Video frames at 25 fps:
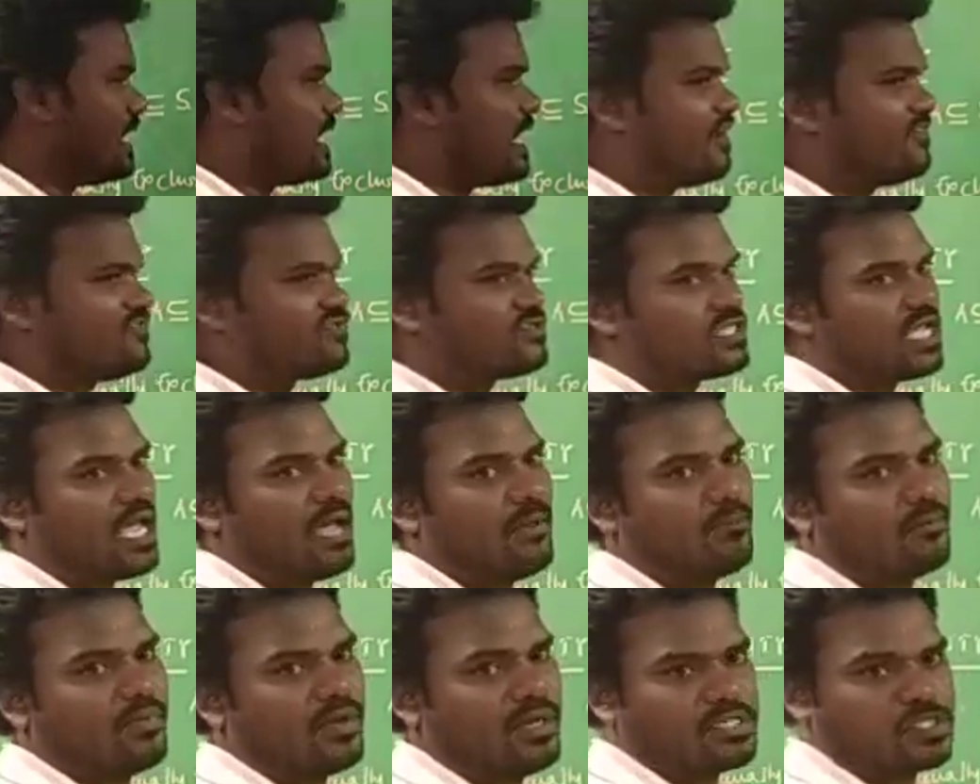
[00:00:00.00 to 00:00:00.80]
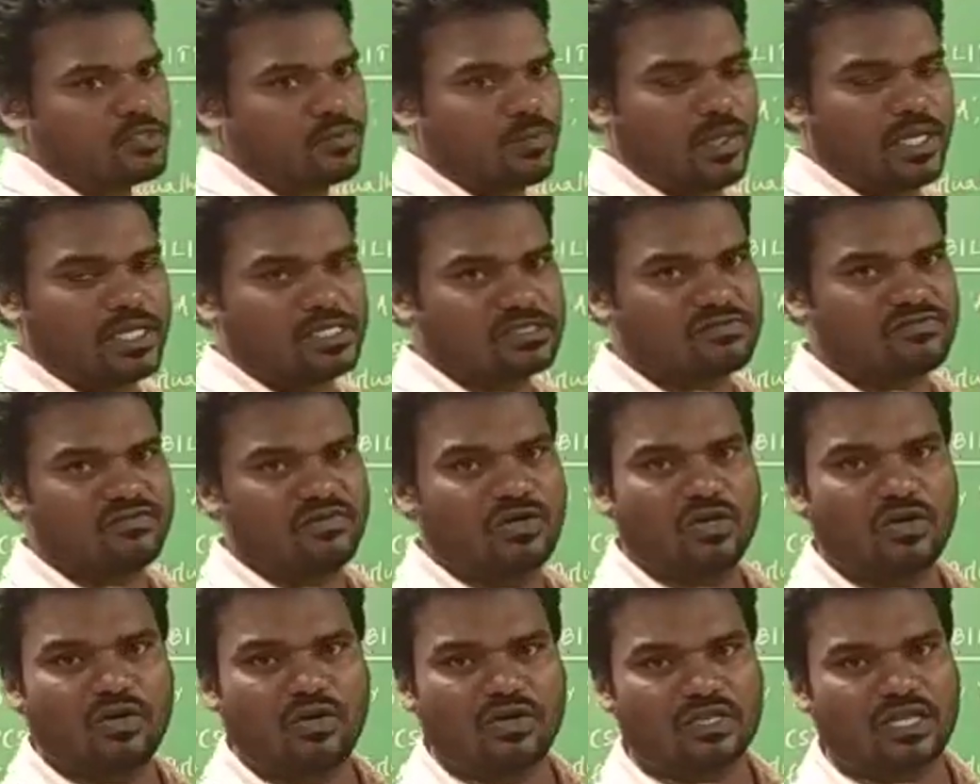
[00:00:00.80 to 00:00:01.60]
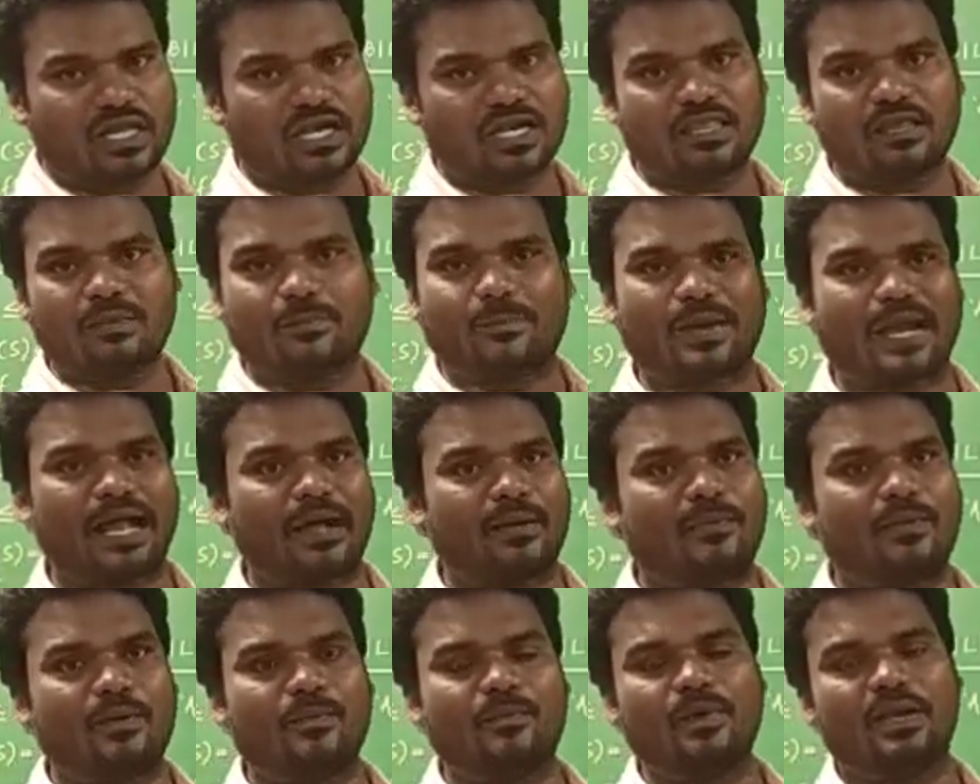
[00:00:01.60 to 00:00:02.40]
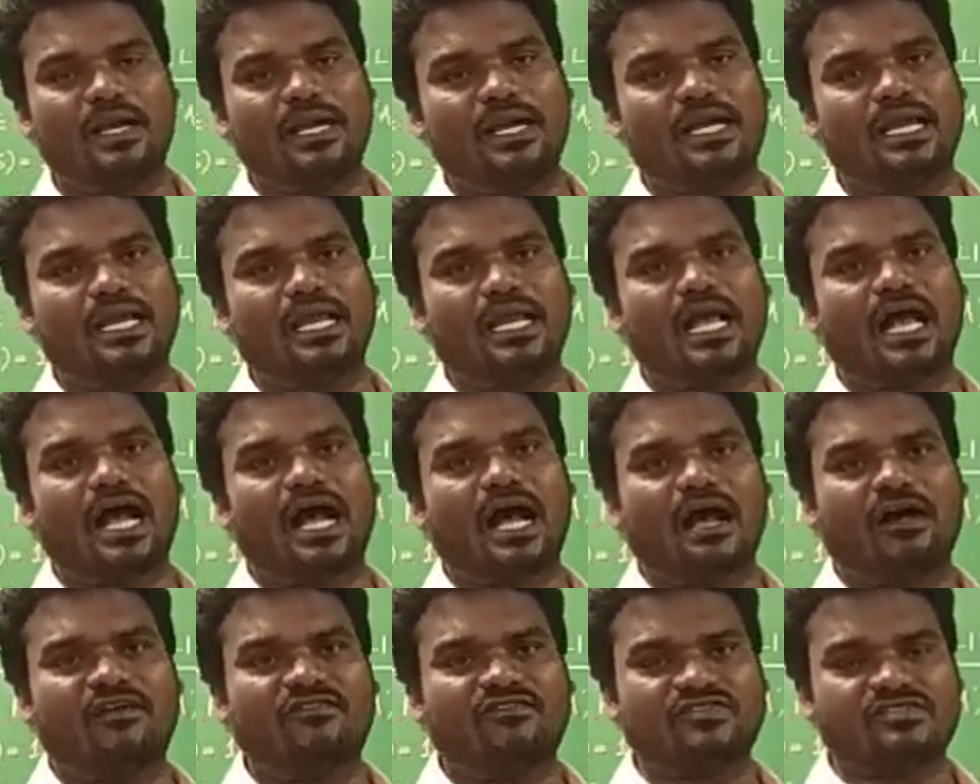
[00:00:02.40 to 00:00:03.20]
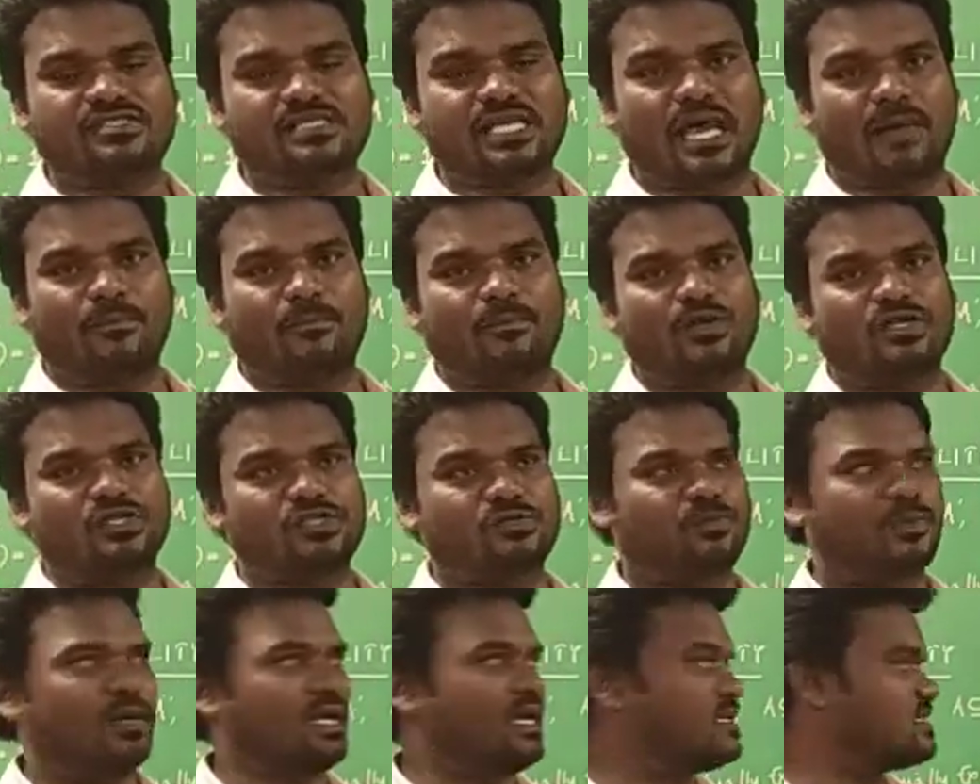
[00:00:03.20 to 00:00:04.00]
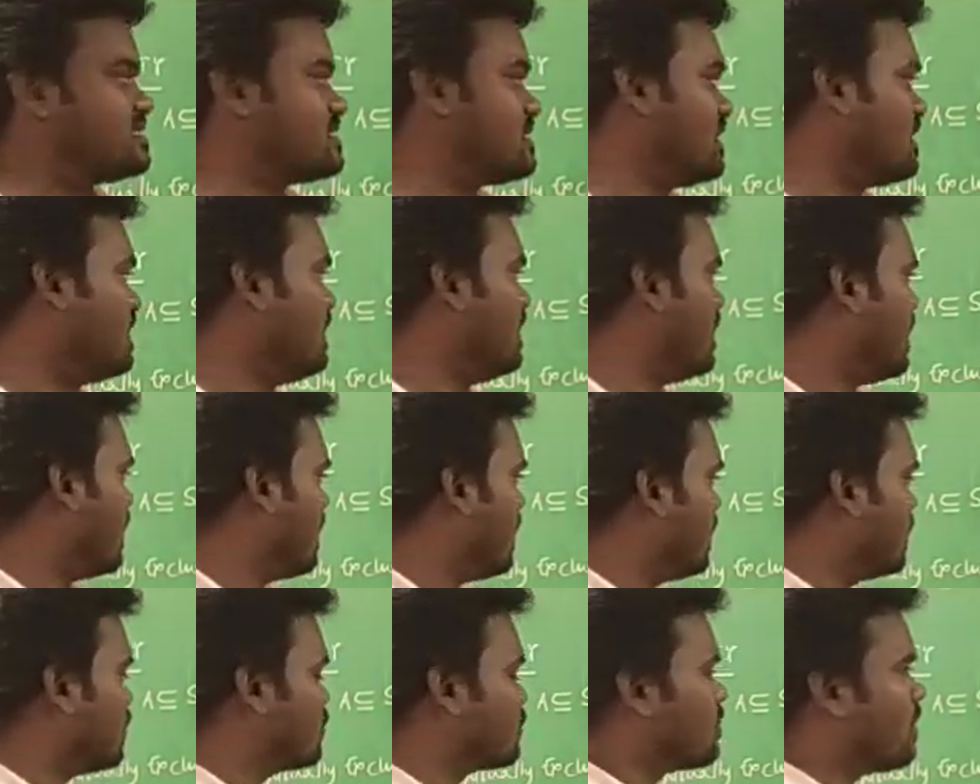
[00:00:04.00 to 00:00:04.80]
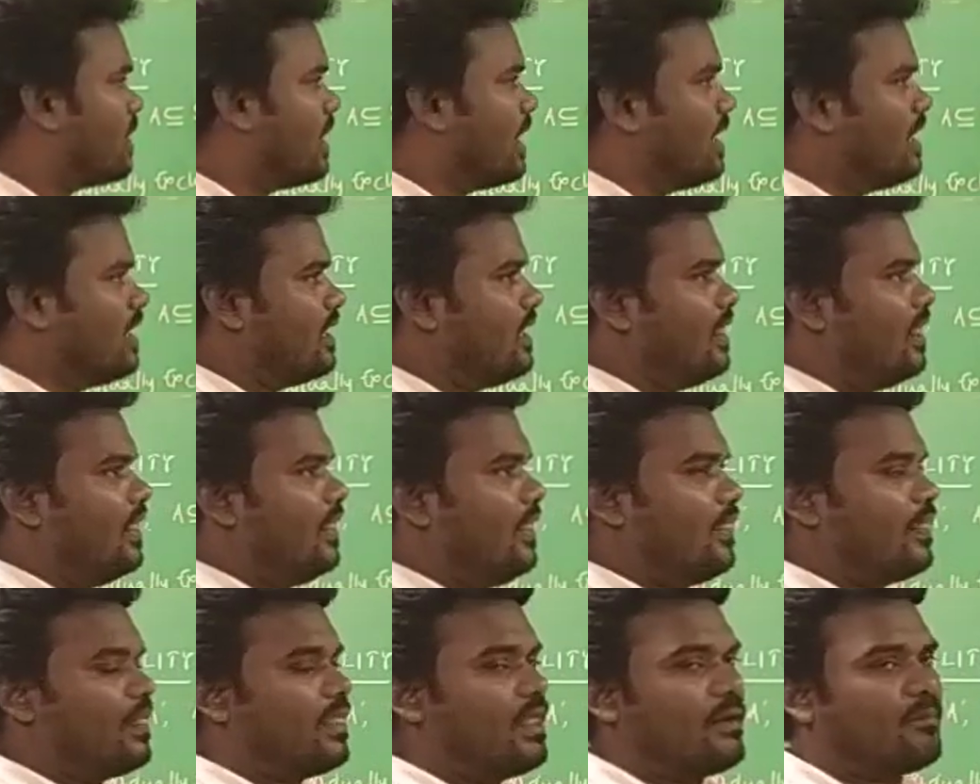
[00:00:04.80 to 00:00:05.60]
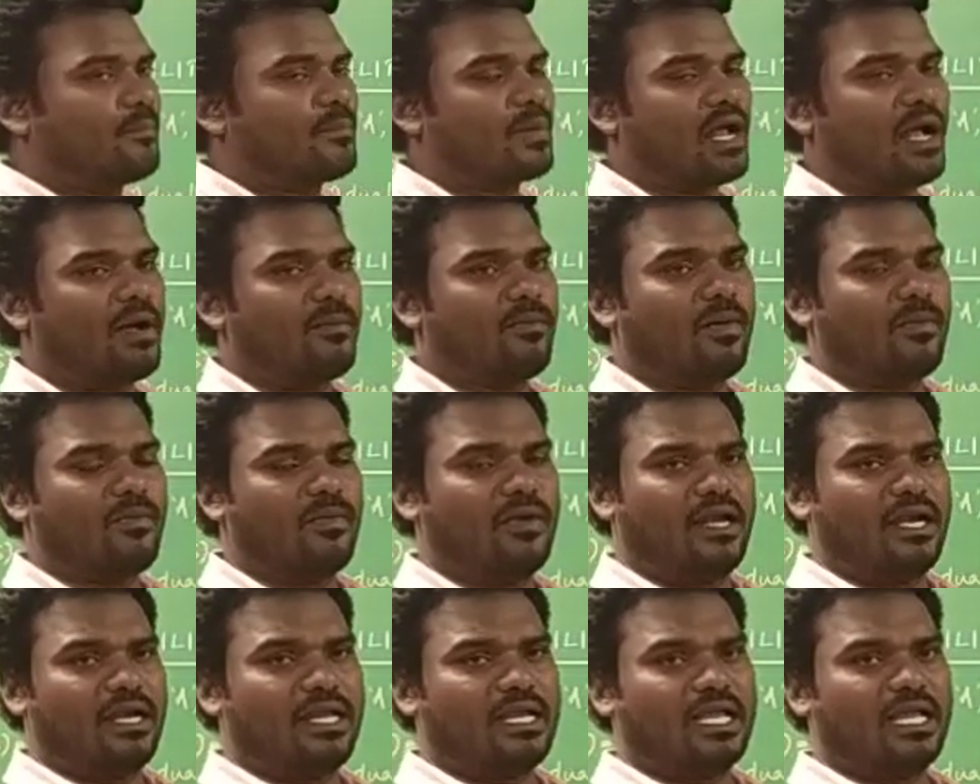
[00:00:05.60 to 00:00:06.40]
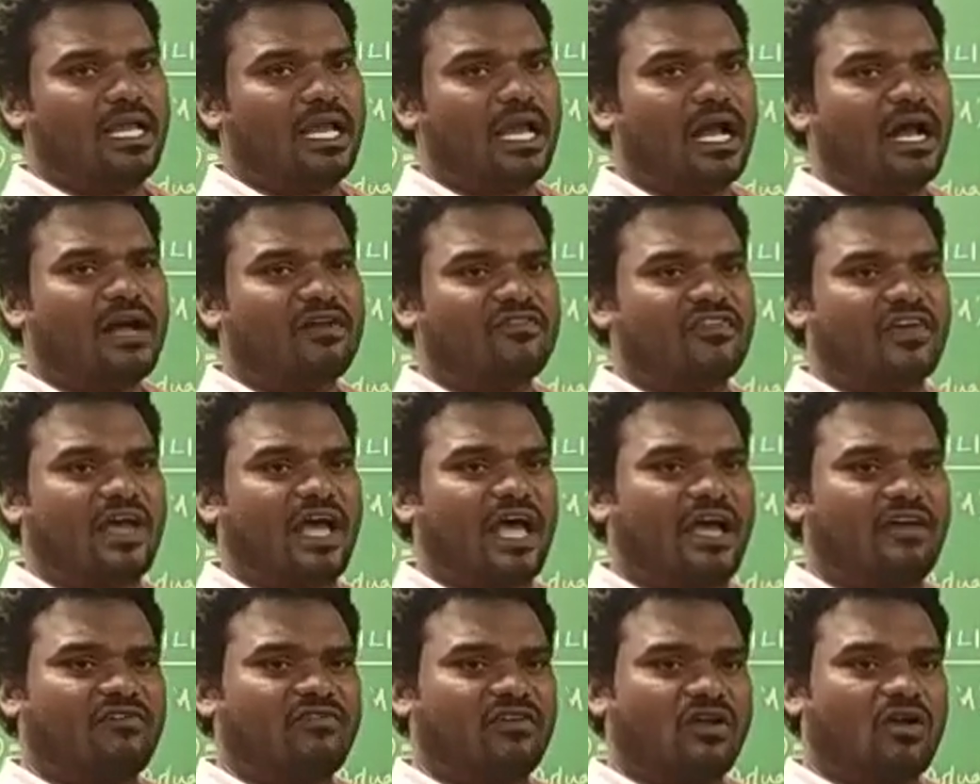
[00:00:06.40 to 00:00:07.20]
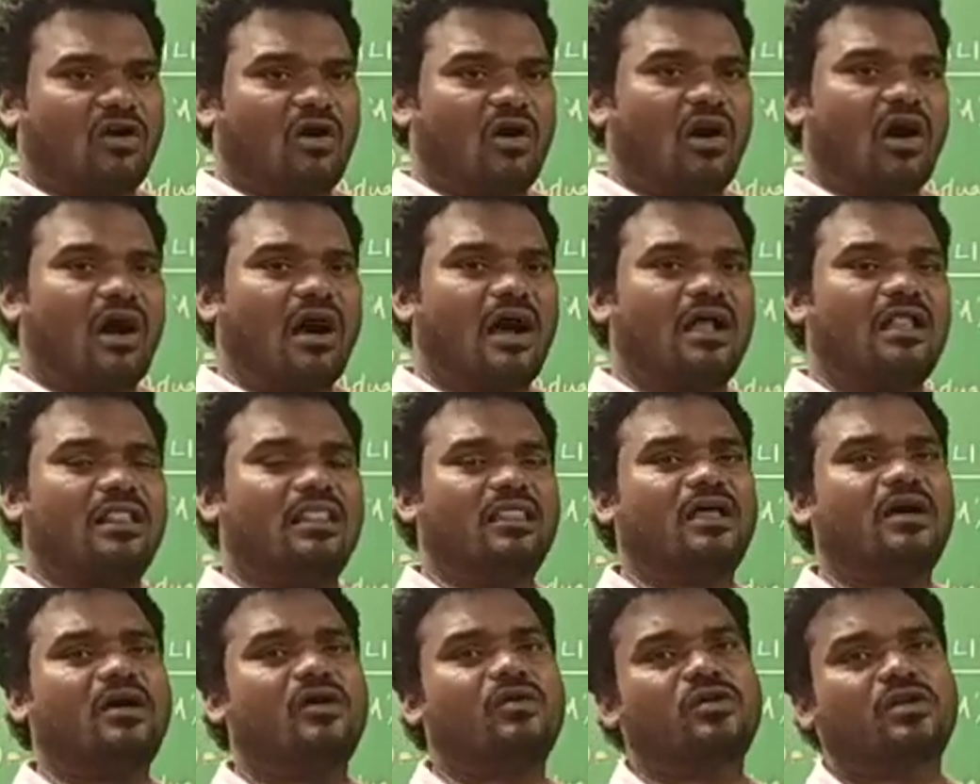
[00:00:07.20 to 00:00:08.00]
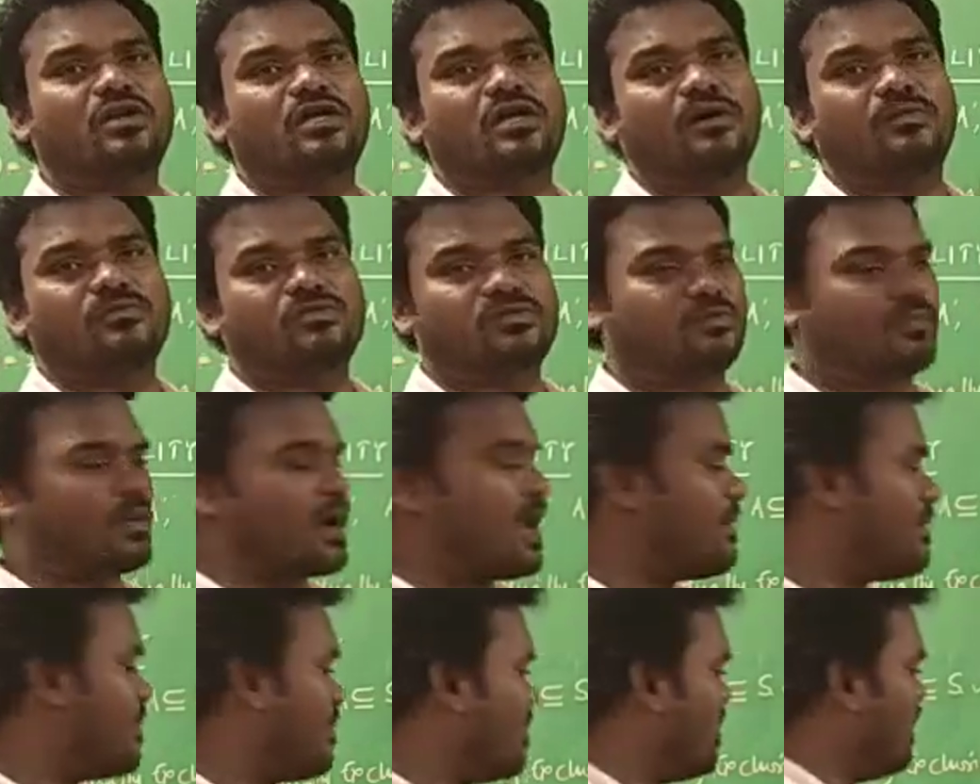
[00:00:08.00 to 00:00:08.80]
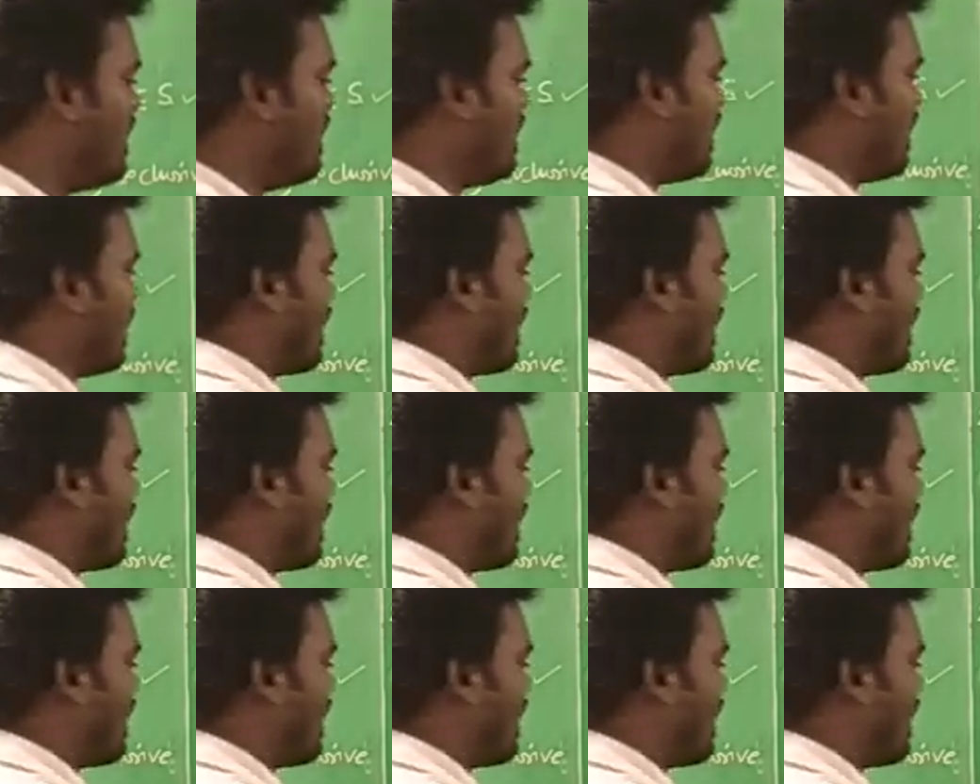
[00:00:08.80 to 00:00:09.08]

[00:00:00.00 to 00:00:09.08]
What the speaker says: of sample space. We know that the probability of sample space is what? The probability of having all the outcomes. Probability